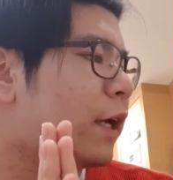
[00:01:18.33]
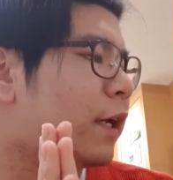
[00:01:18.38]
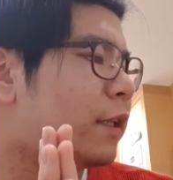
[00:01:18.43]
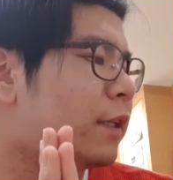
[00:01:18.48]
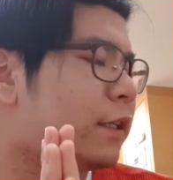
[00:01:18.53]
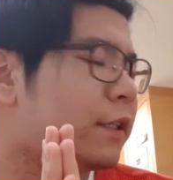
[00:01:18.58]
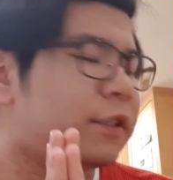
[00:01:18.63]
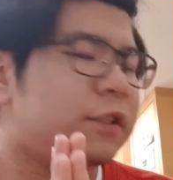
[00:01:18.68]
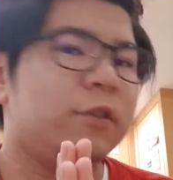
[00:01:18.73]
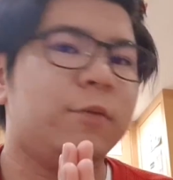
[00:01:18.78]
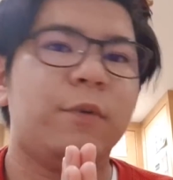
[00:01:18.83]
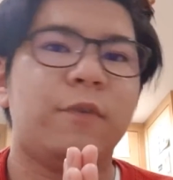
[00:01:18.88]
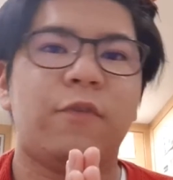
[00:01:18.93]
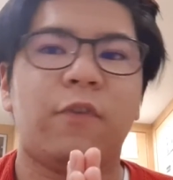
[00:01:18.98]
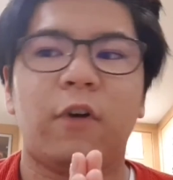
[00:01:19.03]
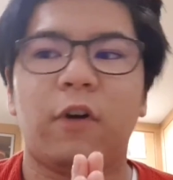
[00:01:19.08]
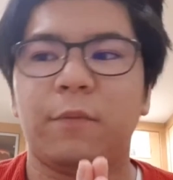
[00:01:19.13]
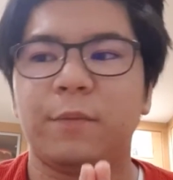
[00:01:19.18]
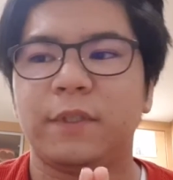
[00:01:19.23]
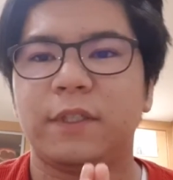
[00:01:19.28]
super
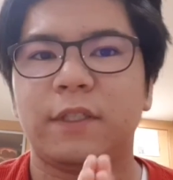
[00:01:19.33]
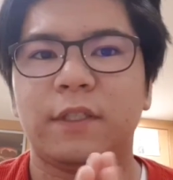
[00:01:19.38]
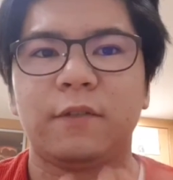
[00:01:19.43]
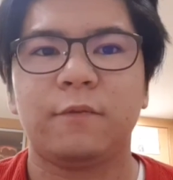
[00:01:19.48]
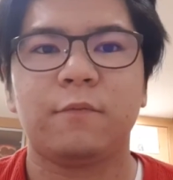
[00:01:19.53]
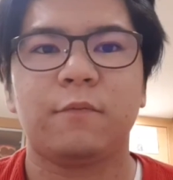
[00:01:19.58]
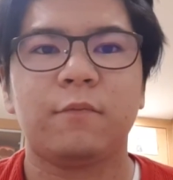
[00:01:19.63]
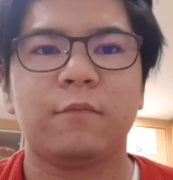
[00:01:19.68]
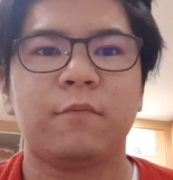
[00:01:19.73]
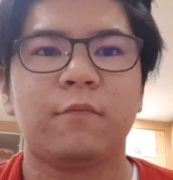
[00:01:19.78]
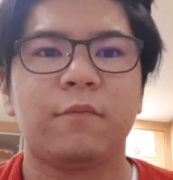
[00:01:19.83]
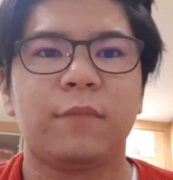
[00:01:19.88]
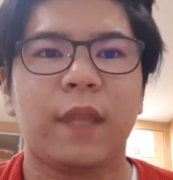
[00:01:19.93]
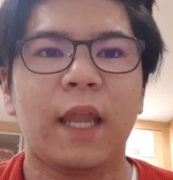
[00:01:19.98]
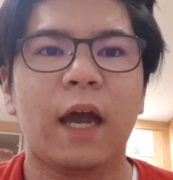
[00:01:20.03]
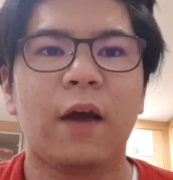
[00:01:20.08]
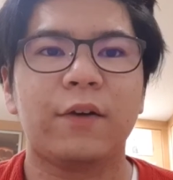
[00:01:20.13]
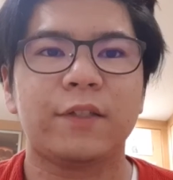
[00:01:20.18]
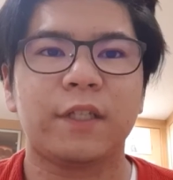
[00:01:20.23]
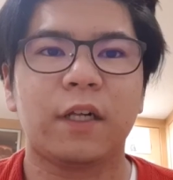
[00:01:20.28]
forms.
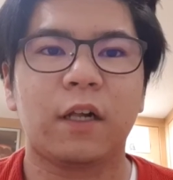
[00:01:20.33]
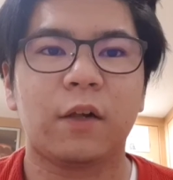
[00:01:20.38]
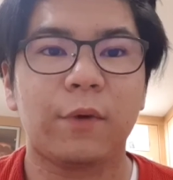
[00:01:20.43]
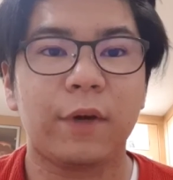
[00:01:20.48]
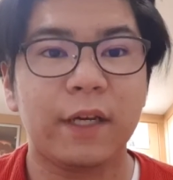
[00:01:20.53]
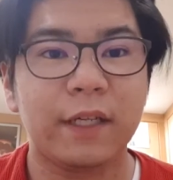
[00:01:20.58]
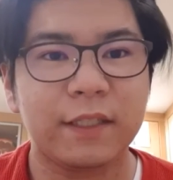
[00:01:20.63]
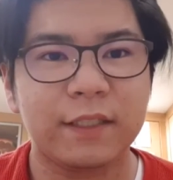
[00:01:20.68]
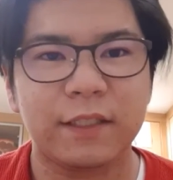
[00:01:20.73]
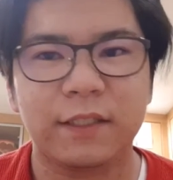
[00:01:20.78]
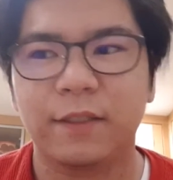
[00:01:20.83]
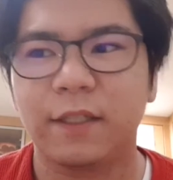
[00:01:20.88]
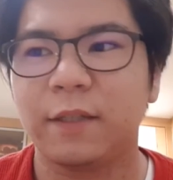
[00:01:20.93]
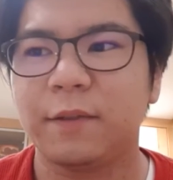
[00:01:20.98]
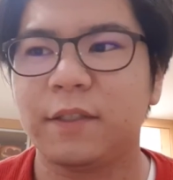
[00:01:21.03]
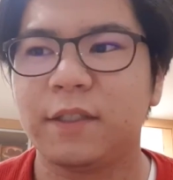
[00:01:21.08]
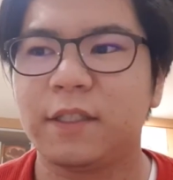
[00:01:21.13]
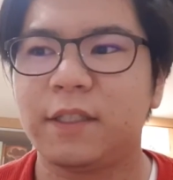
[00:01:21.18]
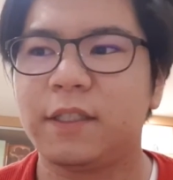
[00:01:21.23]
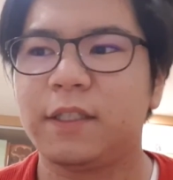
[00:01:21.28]
Now, as always,
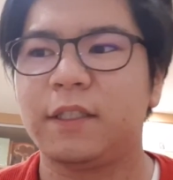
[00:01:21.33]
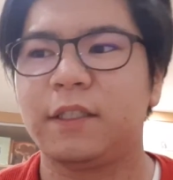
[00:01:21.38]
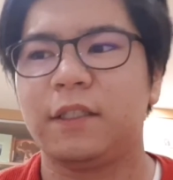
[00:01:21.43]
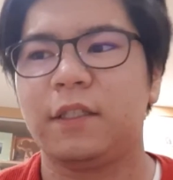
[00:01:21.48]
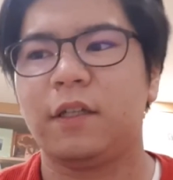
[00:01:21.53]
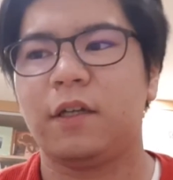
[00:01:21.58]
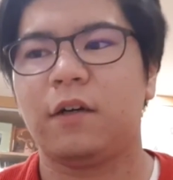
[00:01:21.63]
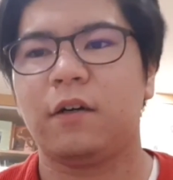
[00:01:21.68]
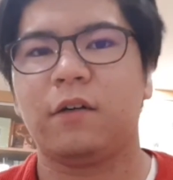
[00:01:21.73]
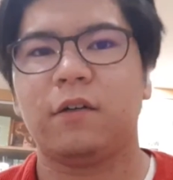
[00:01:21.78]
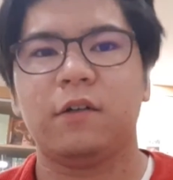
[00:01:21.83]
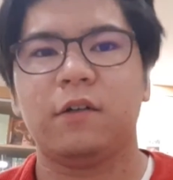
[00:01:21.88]
since I